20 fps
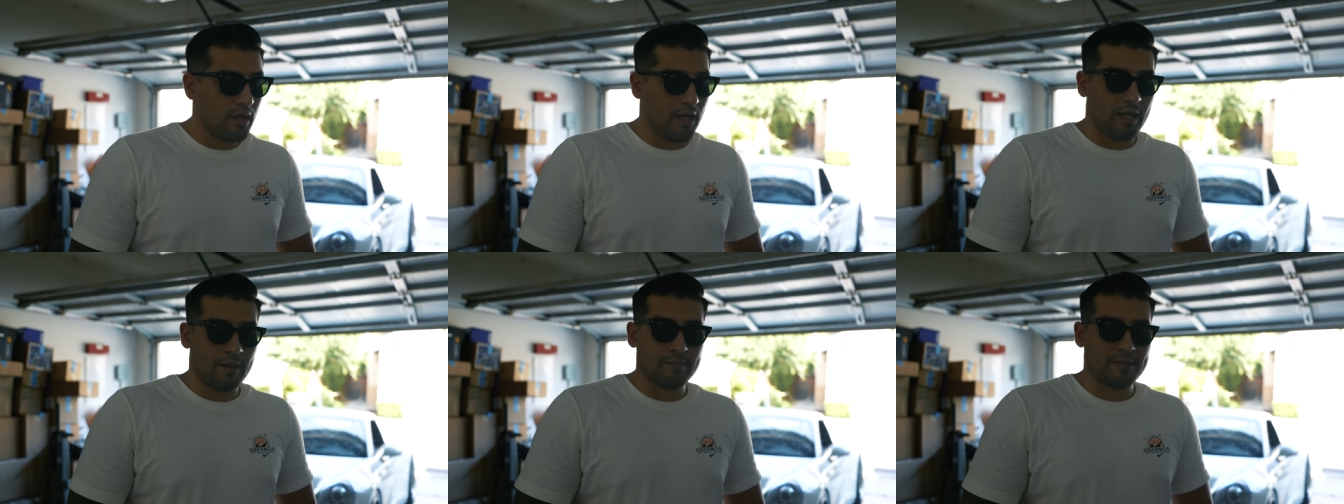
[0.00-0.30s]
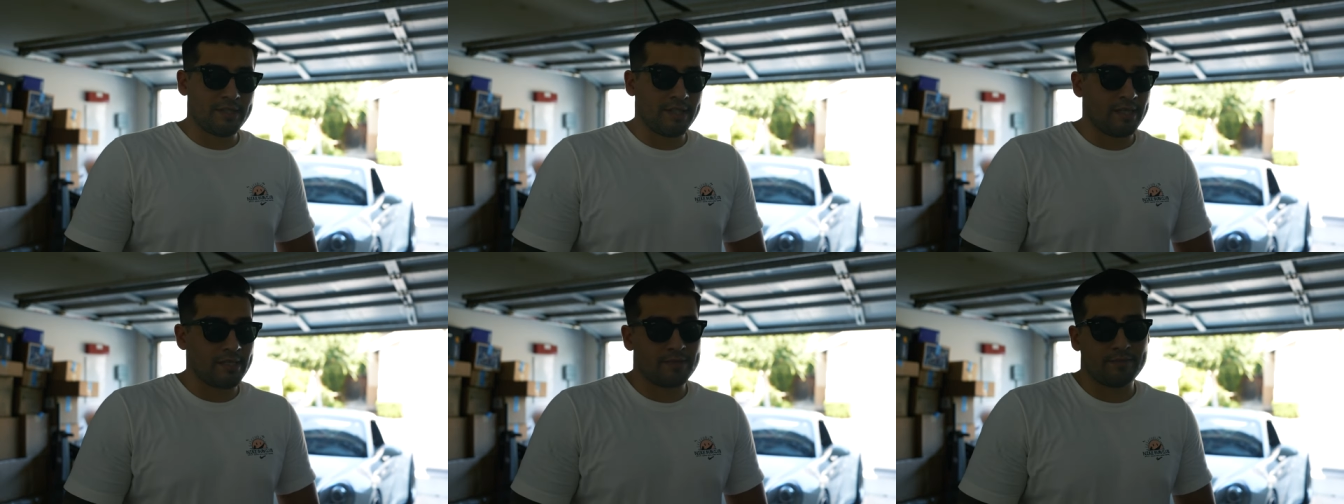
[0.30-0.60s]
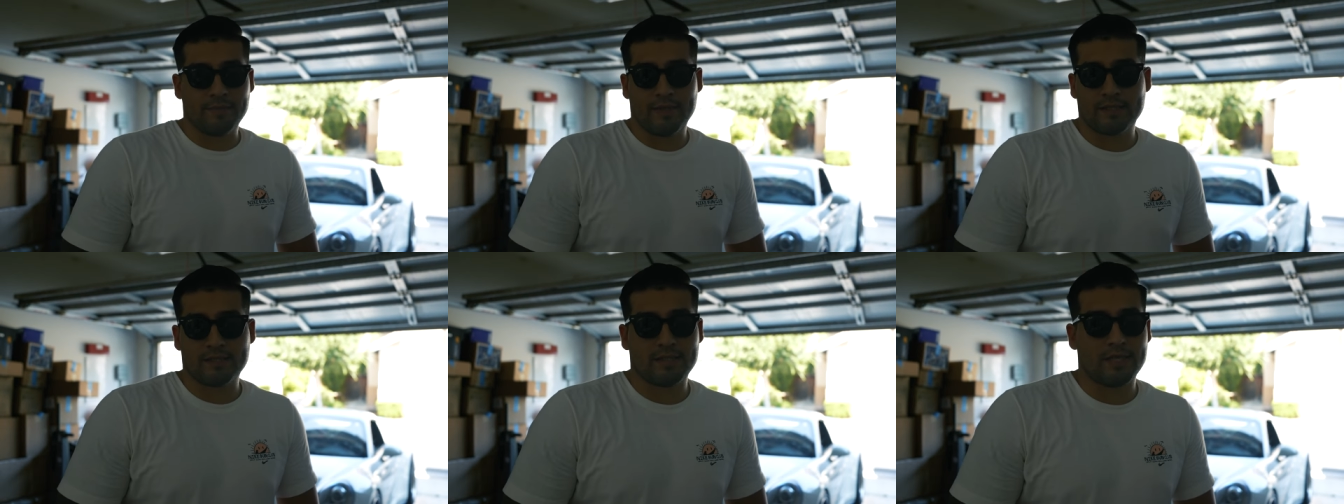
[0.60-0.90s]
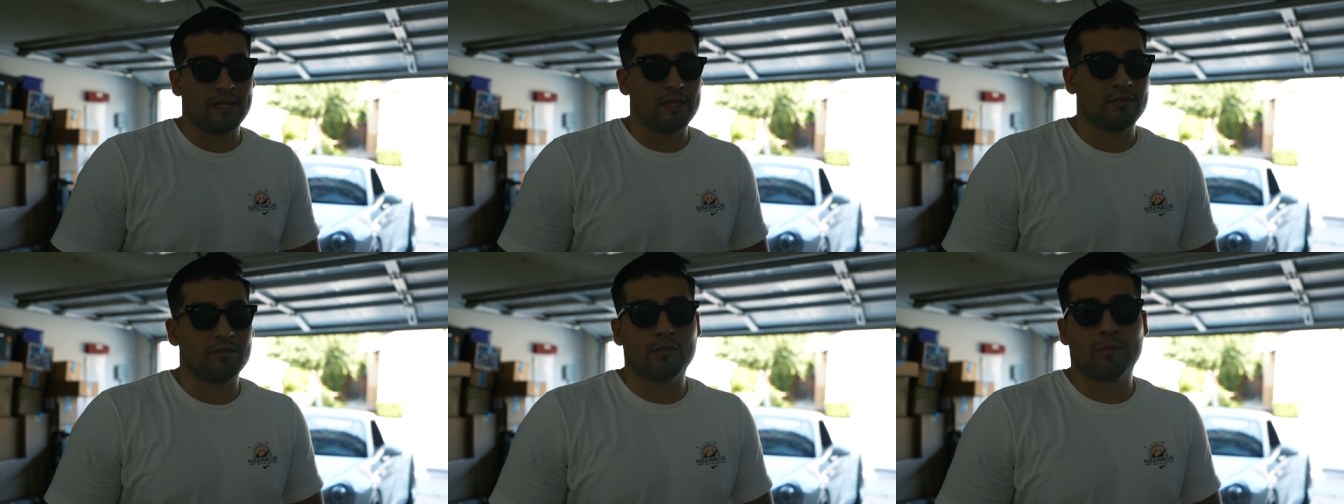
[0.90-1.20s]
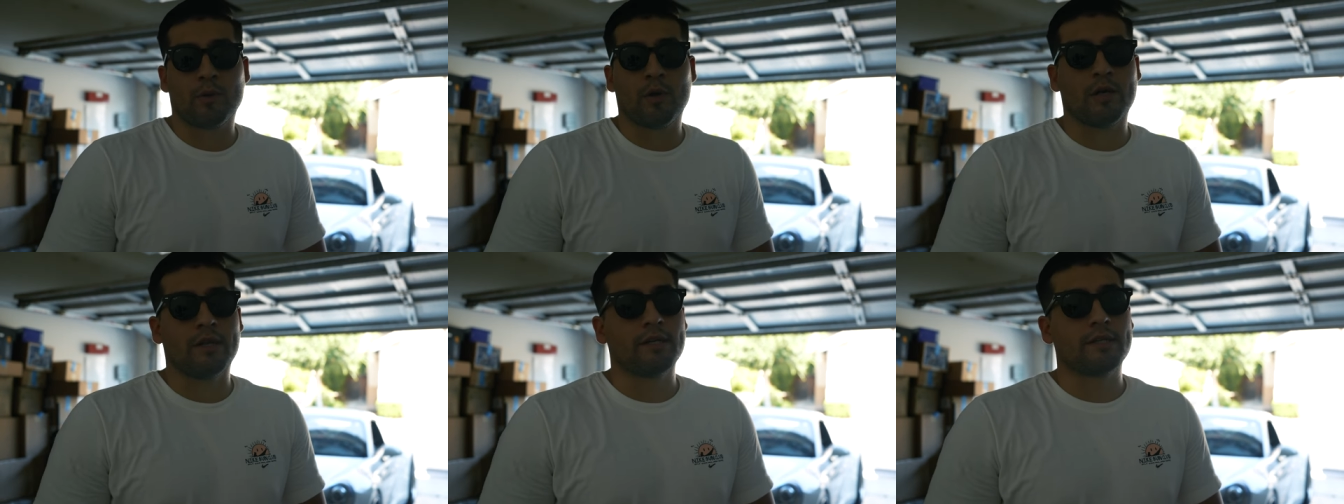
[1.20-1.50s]
M C S makes a hell of a
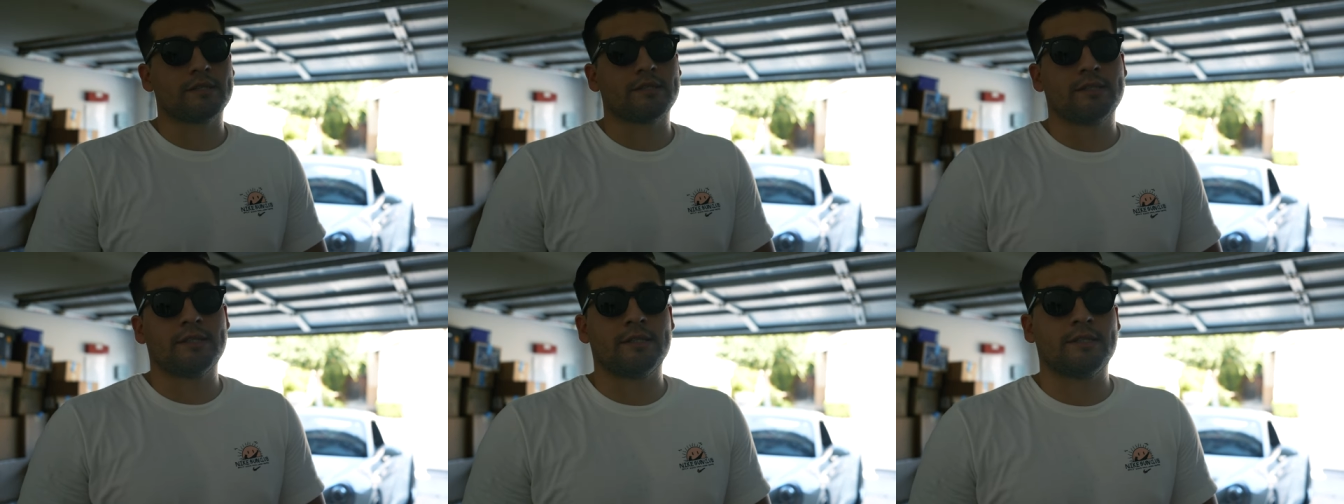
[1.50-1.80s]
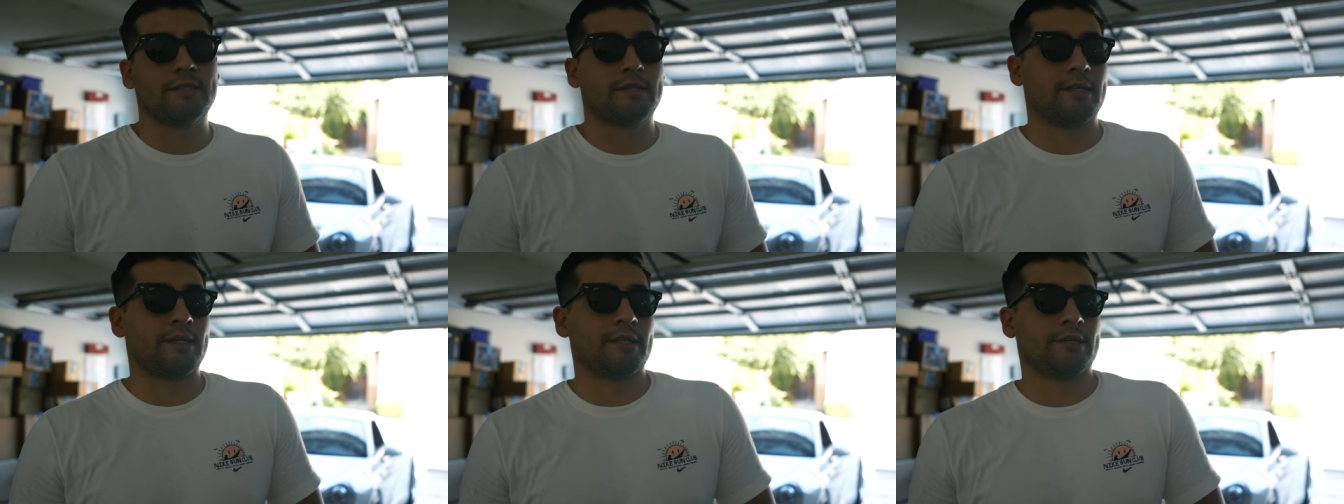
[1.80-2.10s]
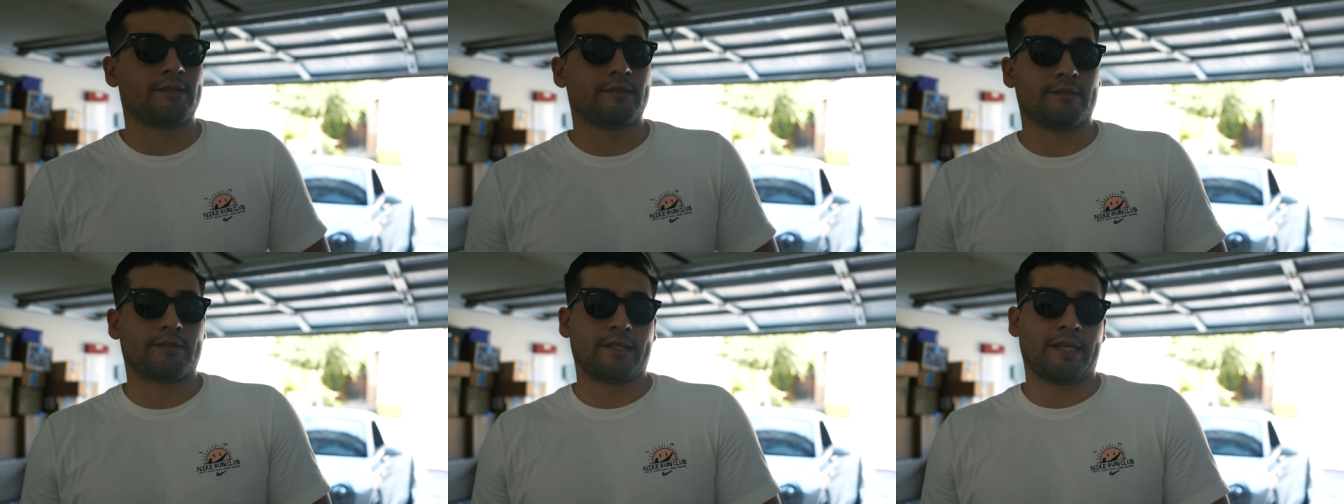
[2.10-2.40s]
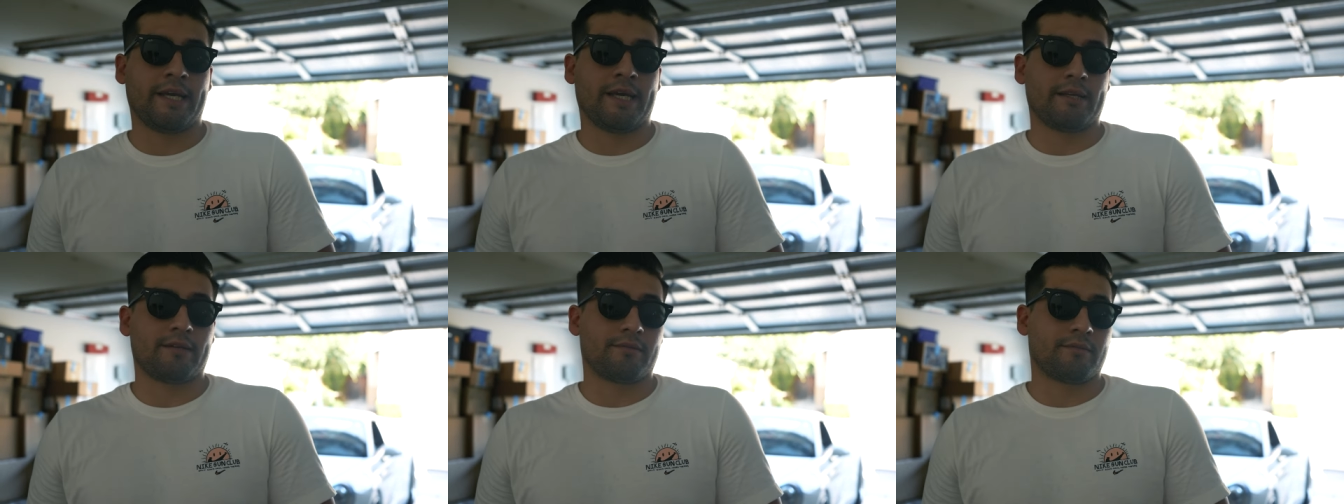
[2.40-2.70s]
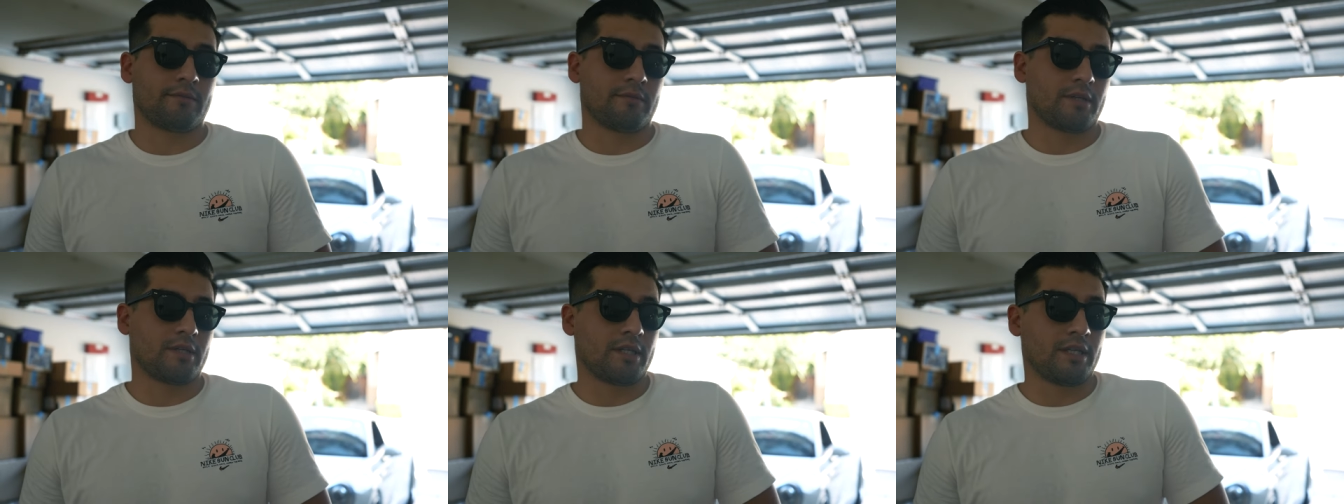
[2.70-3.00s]
product, and, and can't
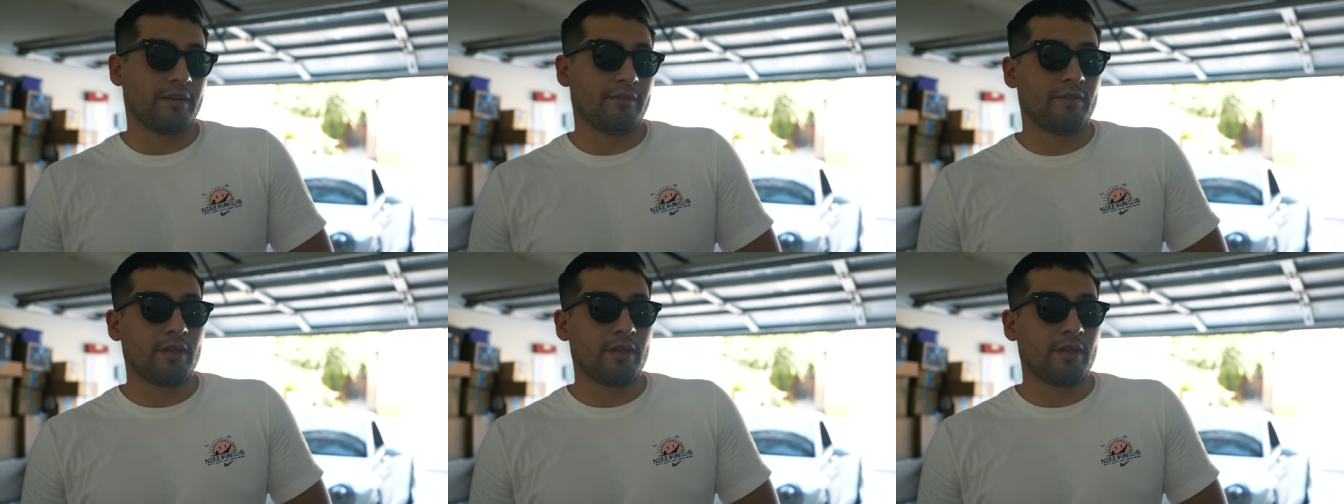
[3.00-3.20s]
give